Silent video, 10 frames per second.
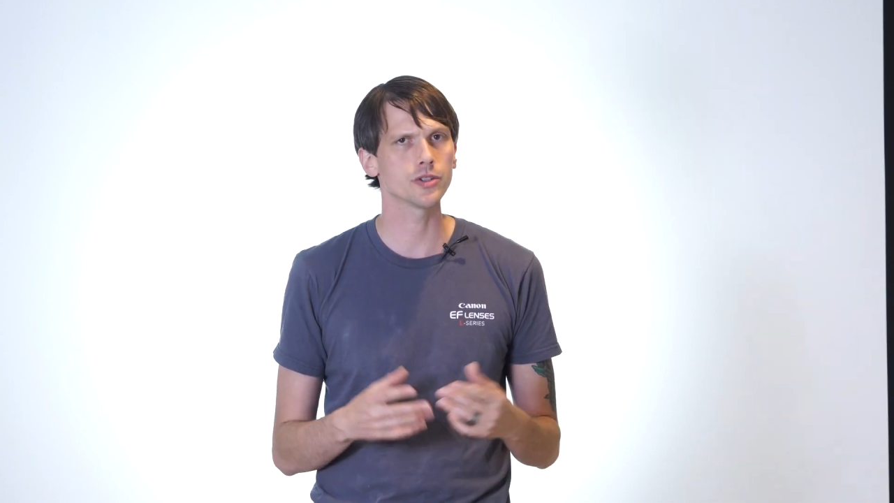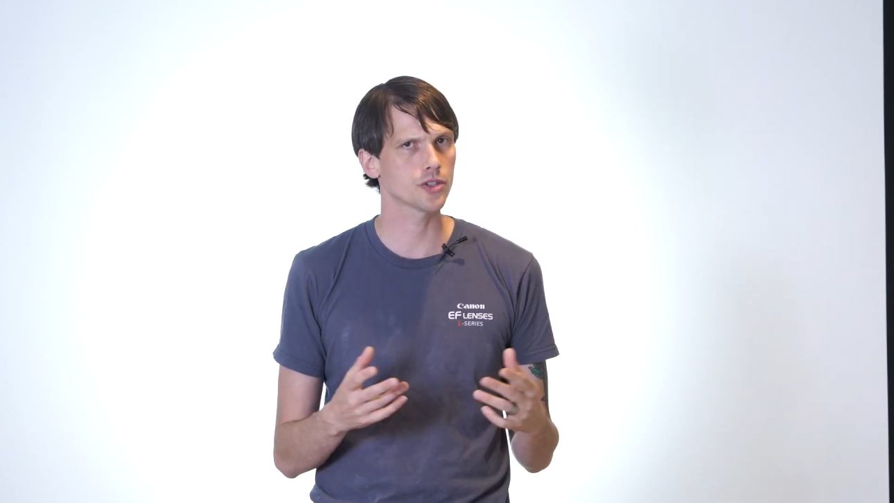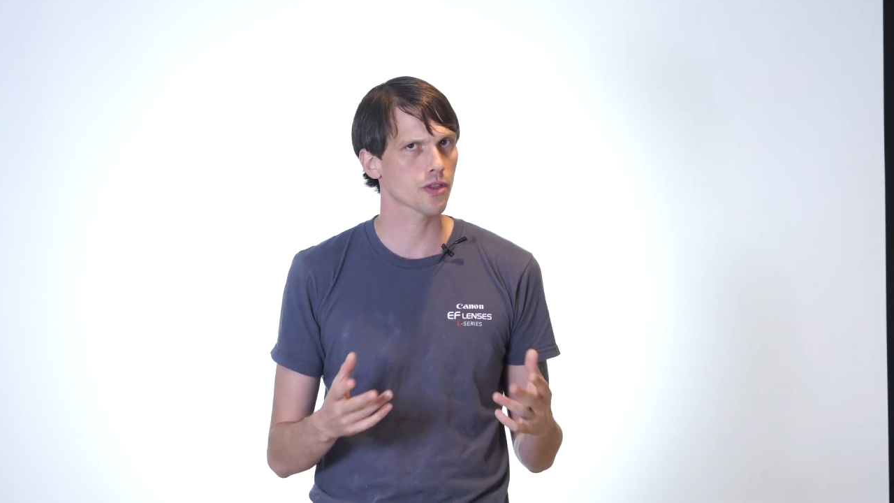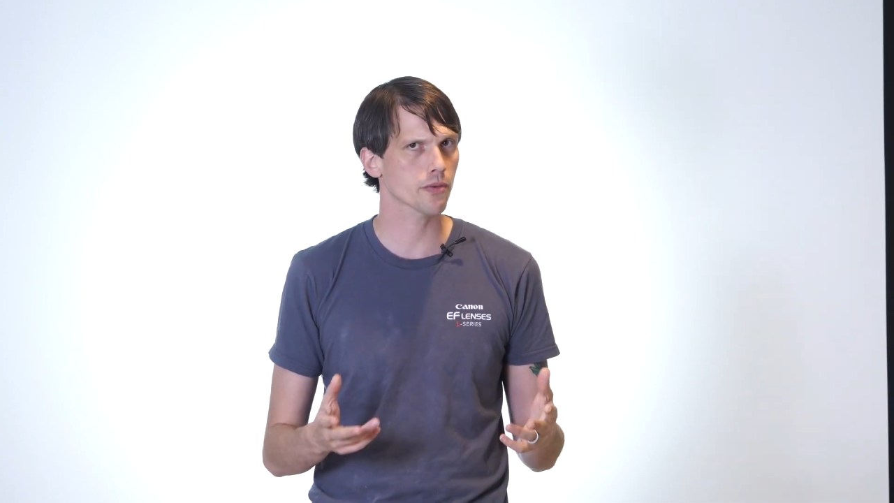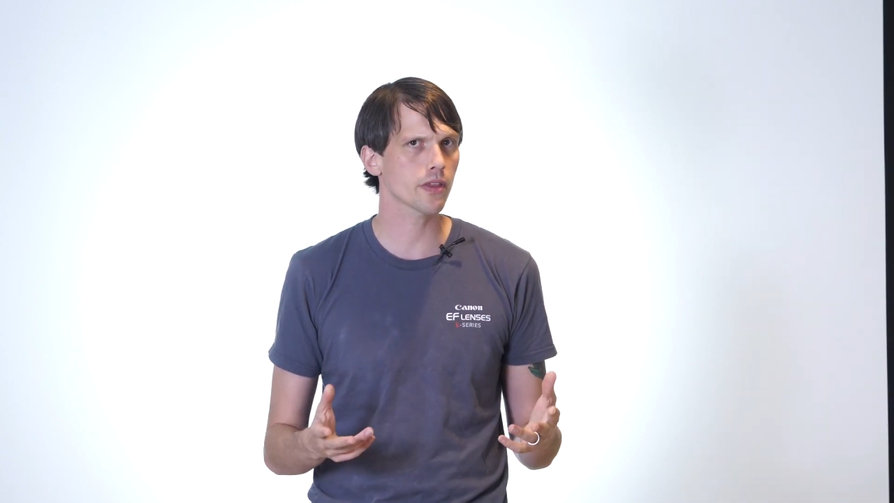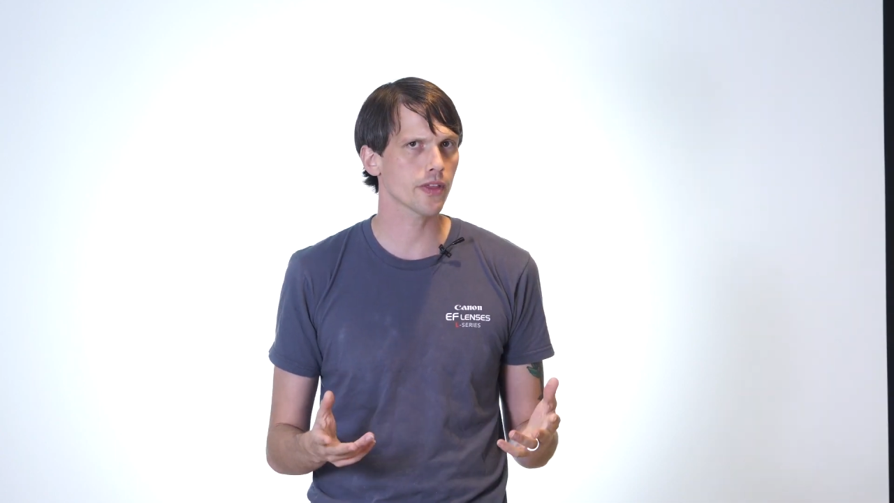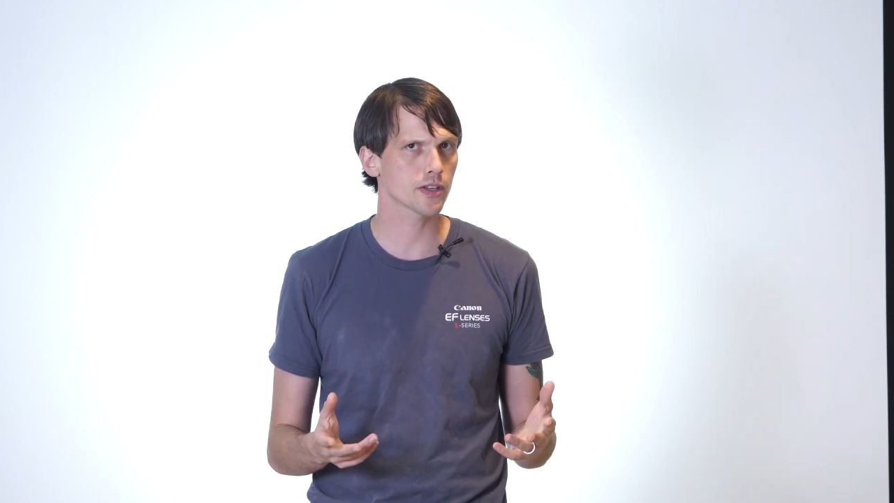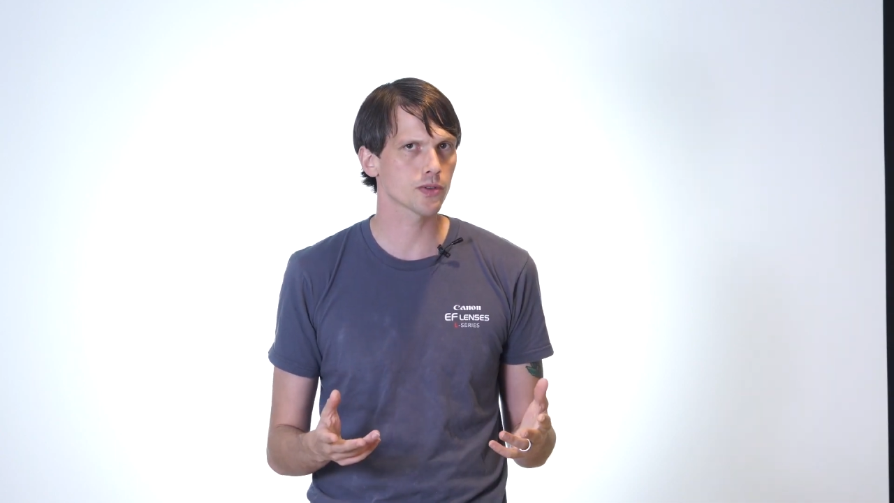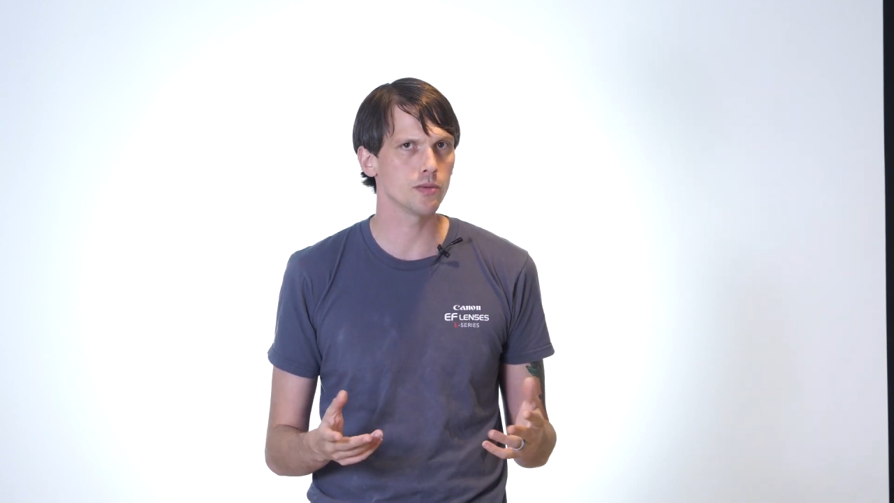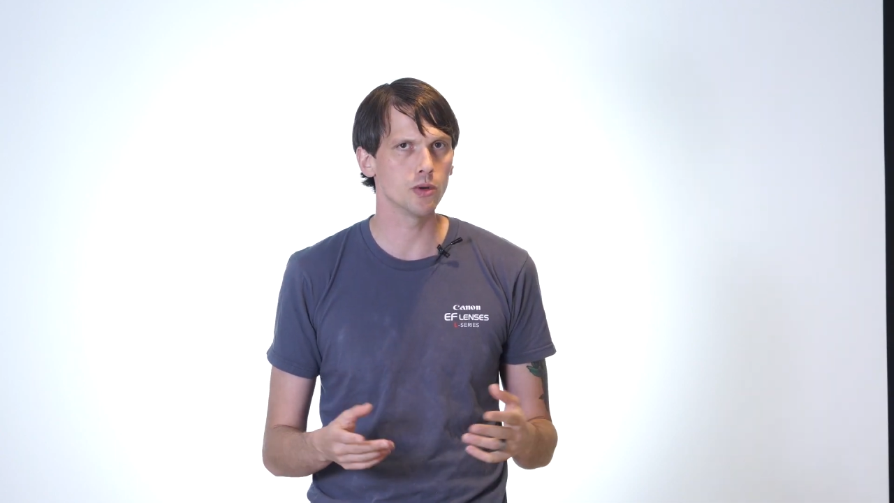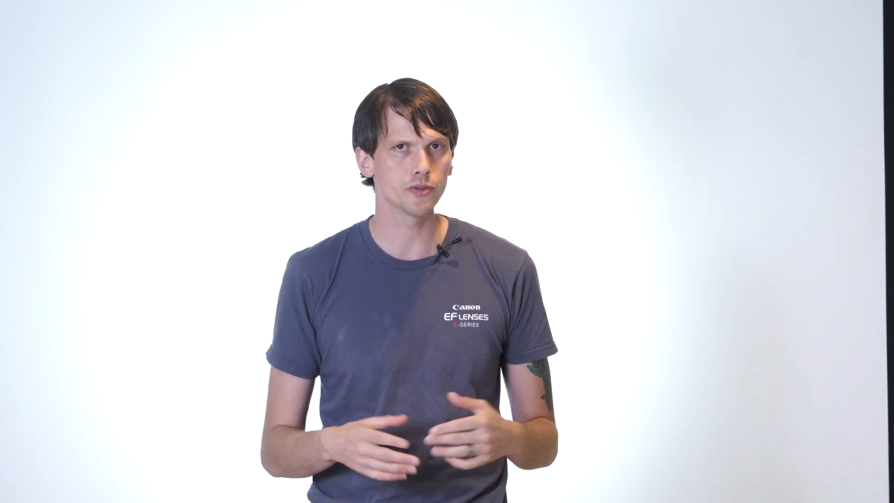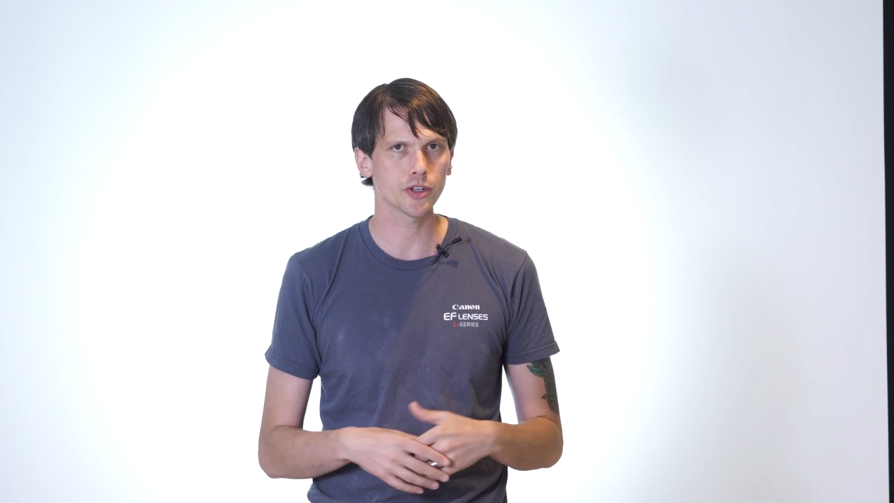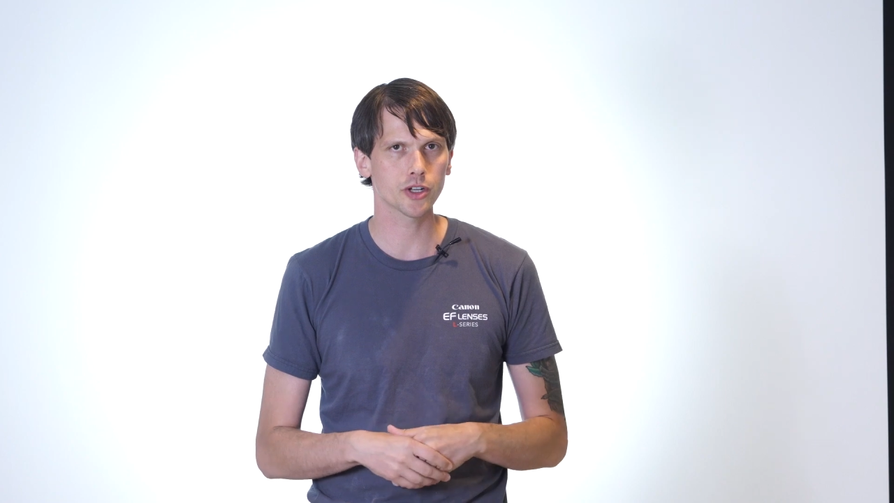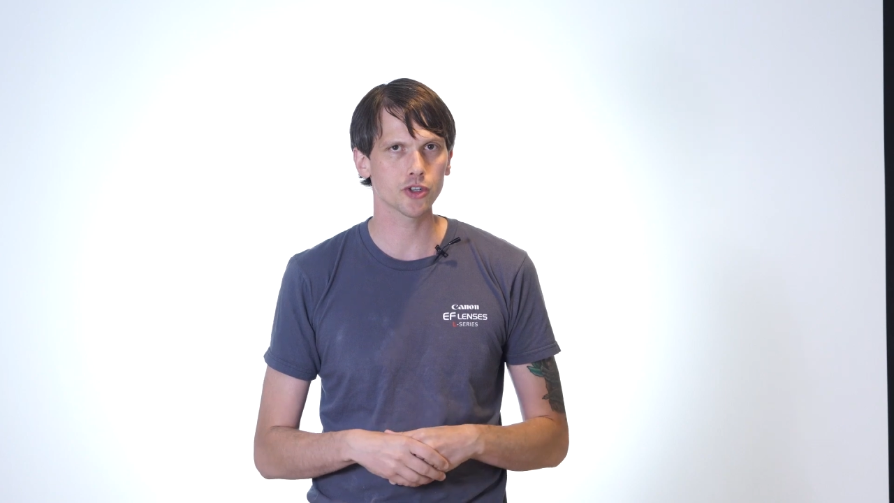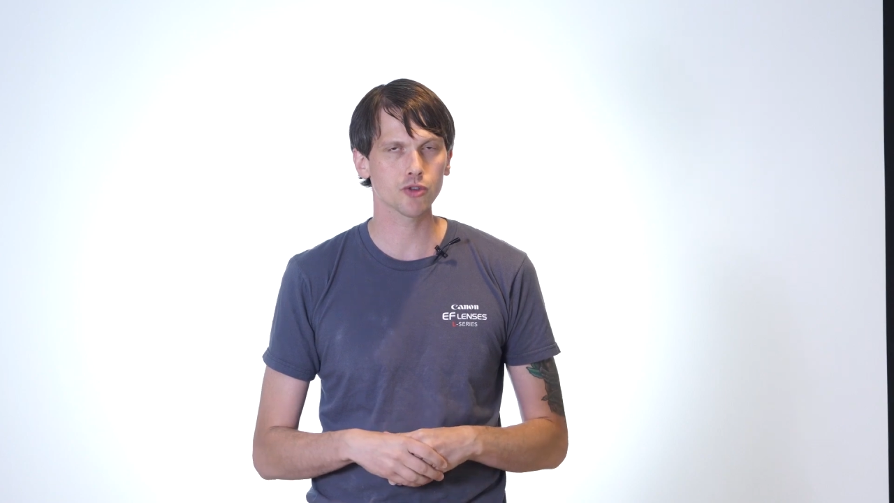It's the three things we move
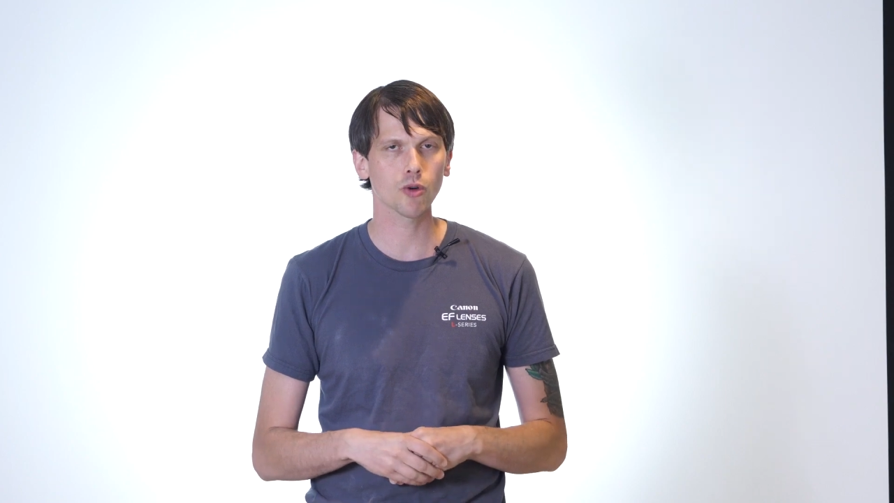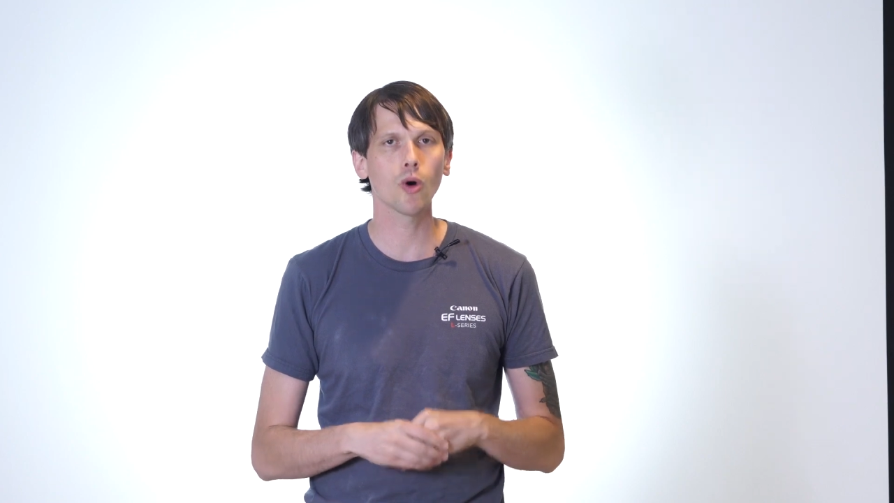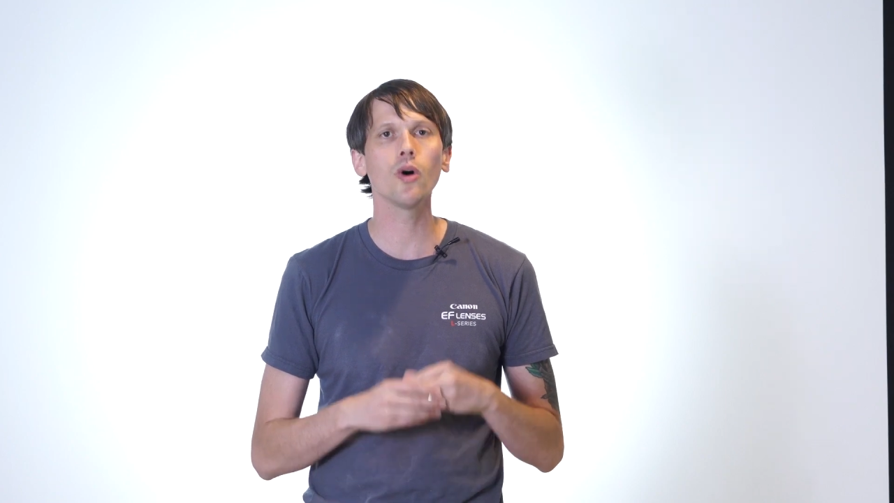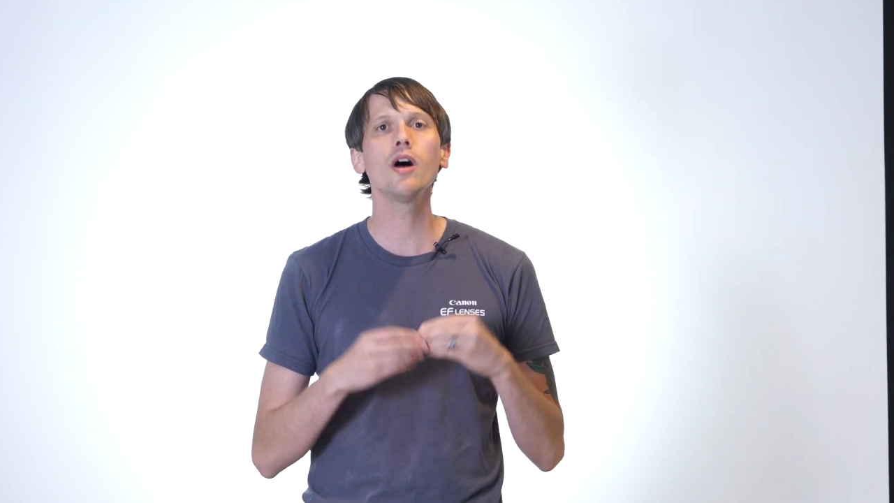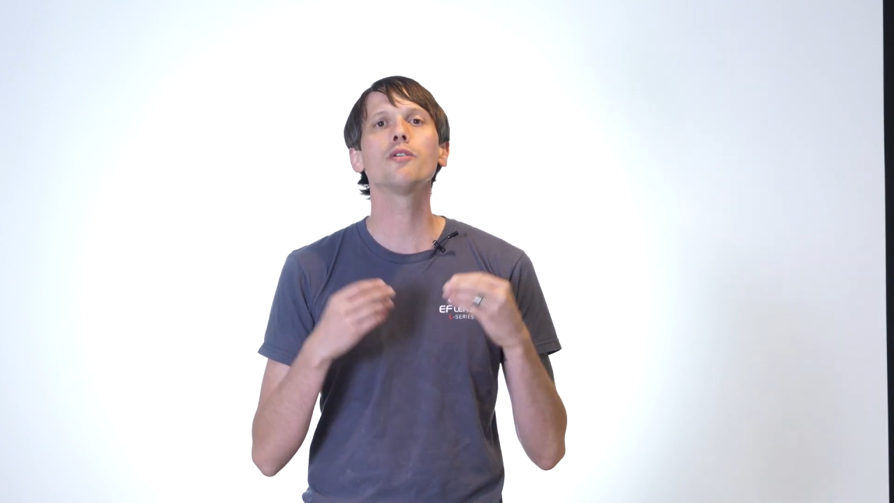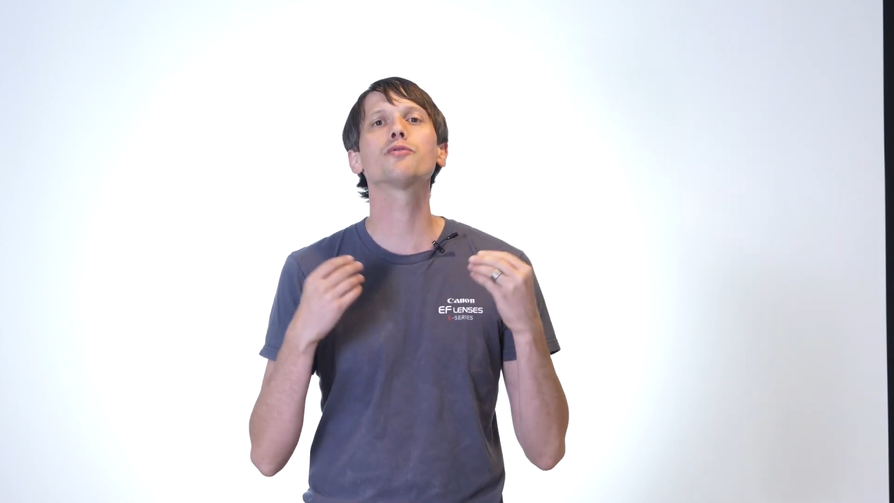to control